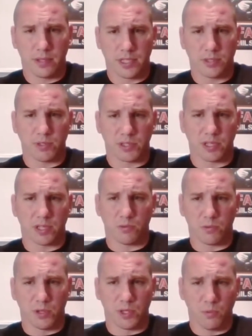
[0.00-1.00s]
It's what's going to
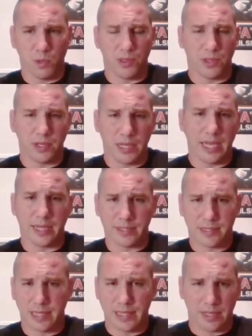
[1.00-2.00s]
really win the day.
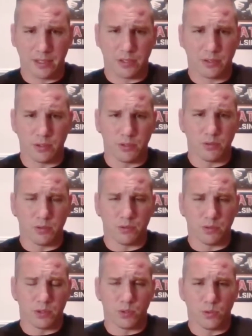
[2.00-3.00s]
It's not that new
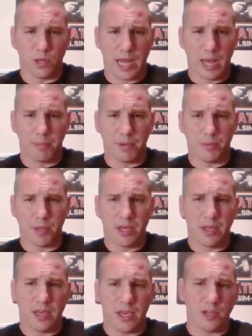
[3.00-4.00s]
cool hop up,
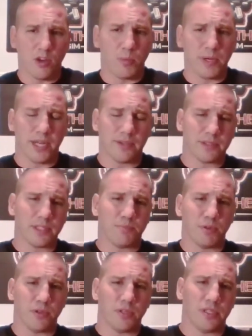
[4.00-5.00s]
and nobody else is
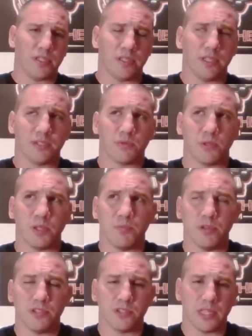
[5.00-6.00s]
really
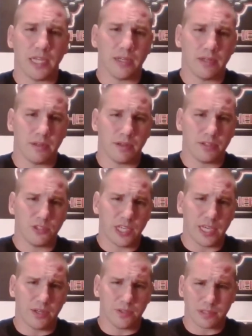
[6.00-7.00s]
pushing that on
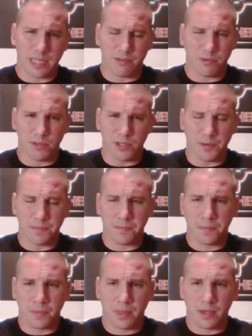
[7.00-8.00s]
channels. Not really,
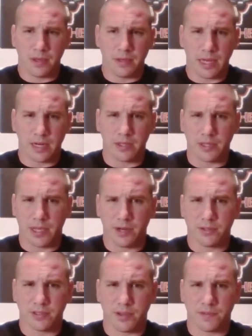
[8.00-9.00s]
not on the
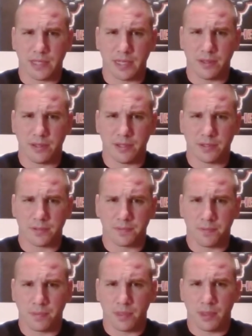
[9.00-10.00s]
Airsoft side of things,
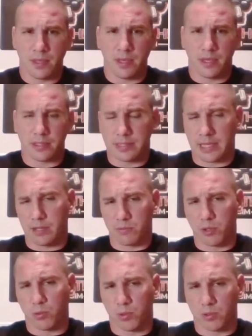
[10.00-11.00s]
because a lot of
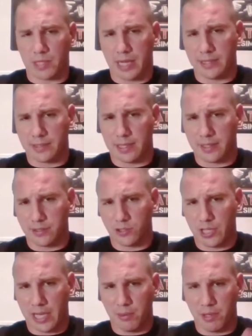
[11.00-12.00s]
the real world guys kind of
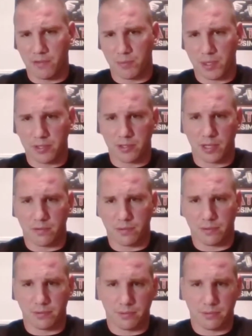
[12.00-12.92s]
shy away from Airsoft.